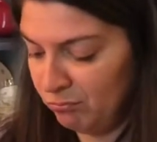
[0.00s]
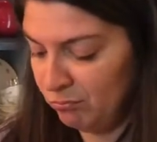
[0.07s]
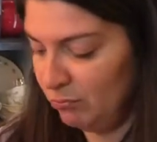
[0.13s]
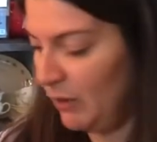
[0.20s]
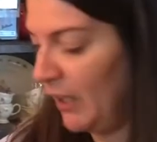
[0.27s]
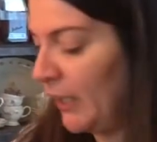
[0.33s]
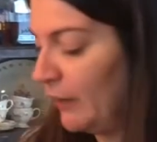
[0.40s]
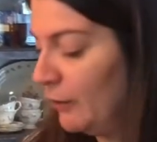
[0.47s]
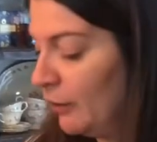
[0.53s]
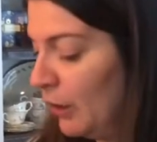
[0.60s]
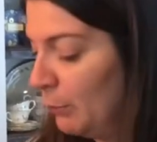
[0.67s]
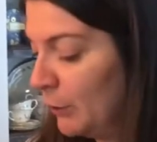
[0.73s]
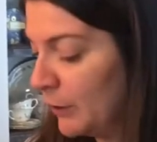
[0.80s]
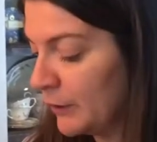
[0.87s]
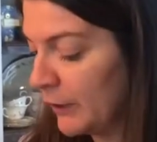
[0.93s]
I don't know how
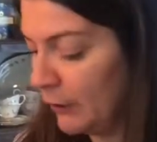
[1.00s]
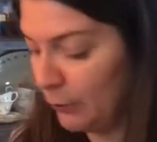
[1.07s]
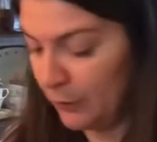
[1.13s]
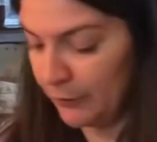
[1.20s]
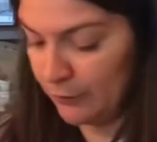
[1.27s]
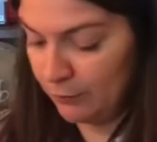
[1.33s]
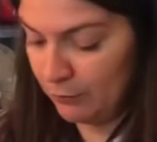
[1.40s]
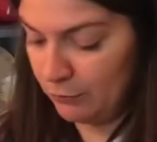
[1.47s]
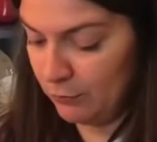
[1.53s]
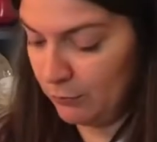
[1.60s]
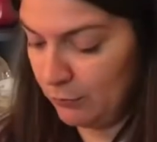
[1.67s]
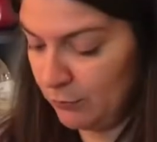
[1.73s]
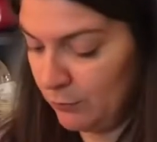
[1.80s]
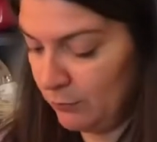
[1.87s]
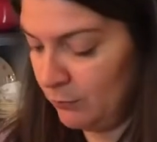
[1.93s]
much that was.
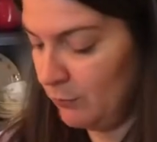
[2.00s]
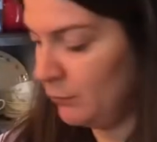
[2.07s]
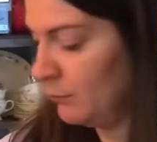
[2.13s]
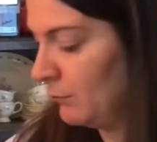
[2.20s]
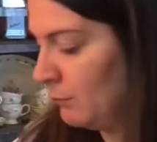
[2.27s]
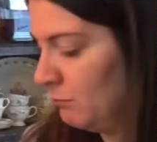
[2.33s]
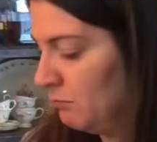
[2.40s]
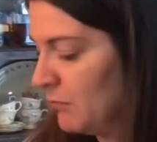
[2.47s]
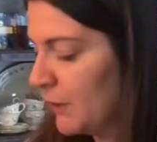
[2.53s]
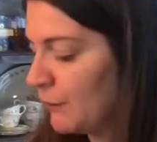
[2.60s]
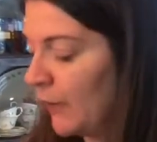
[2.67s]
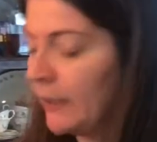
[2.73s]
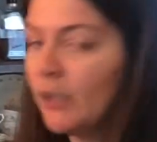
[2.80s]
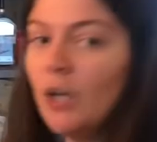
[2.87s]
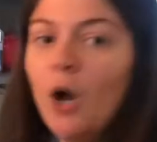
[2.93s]
It's fine.
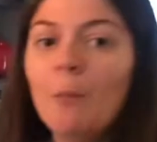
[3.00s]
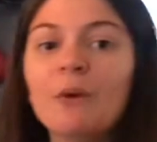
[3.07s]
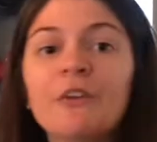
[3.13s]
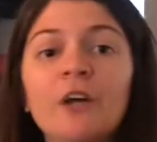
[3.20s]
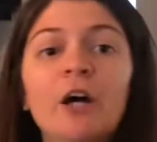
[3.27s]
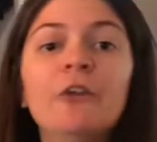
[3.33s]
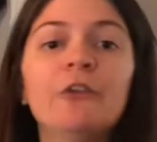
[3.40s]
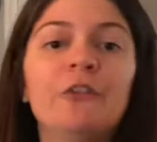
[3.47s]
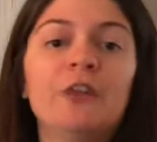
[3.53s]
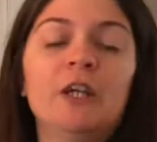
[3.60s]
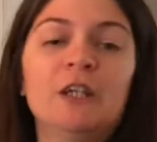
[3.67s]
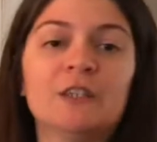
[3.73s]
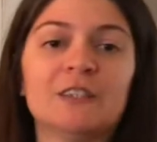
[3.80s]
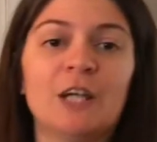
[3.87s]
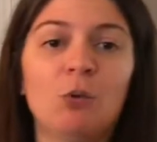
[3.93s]
But the other thing
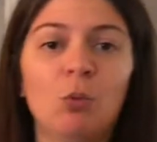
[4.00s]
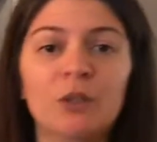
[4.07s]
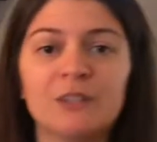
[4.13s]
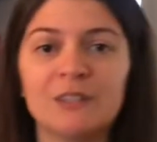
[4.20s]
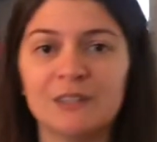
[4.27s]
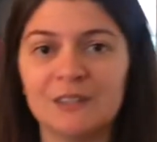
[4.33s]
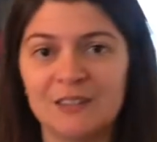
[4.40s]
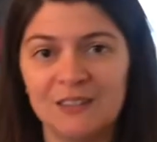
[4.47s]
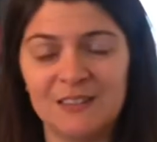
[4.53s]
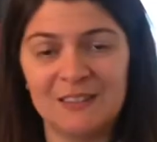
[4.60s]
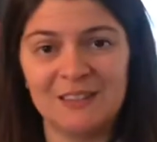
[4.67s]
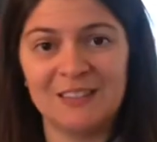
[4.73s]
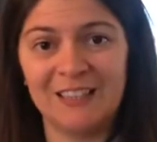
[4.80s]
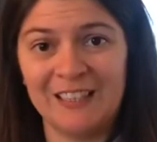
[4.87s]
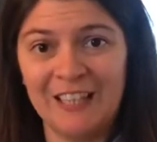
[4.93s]
is that once this is
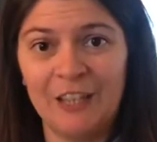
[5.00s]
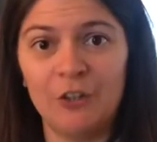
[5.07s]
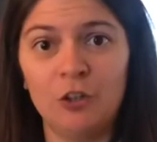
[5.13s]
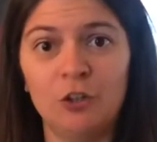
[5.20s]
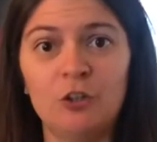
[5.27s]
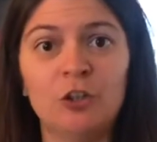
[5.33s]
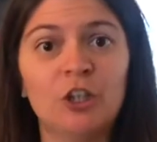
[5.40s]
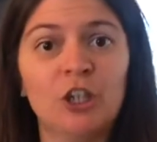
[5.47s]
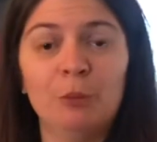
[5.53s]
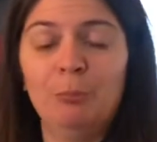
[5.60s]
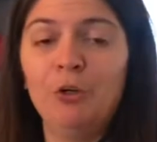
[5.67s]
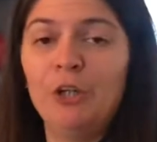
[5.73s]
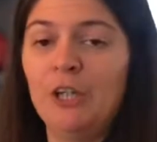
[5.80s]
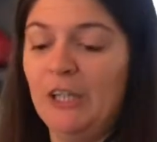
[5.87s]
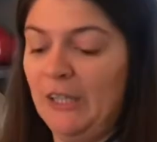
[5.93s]
together, you're gonna
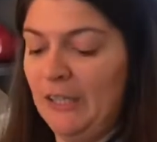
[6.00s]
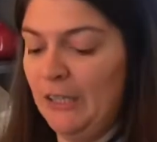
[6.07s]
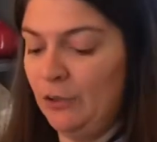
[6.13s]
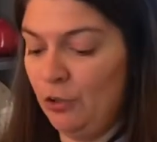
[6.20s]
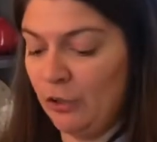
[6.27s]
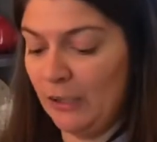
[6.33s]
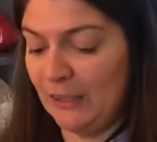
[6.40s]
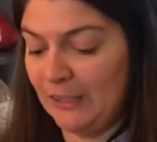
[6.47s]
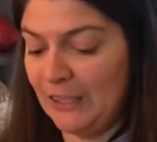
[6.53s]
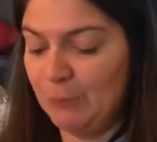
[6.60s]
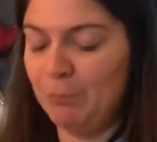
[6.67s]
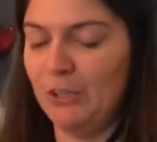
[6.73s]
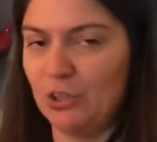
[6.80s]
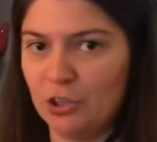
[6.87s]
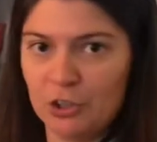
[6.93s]
put it in, you're gonna keep
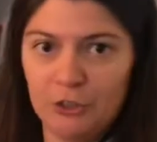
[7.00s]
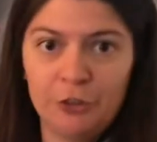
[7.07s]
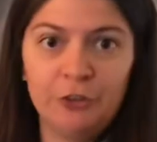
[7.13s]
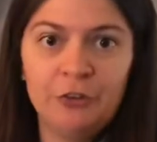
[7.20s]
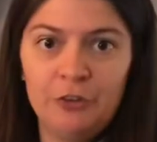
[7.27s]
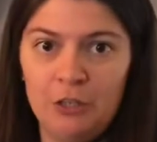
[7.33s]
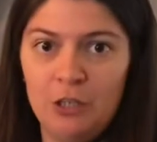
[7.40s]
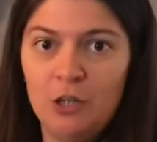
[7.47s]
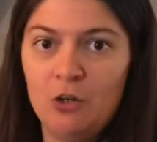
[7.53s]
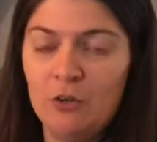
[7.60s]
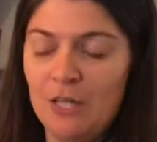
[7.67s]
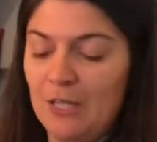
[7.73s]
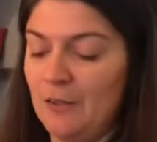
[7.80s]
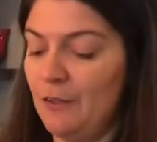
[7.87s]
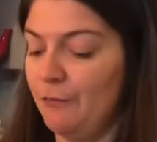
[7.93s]
it chilled,
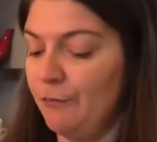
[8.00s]
in the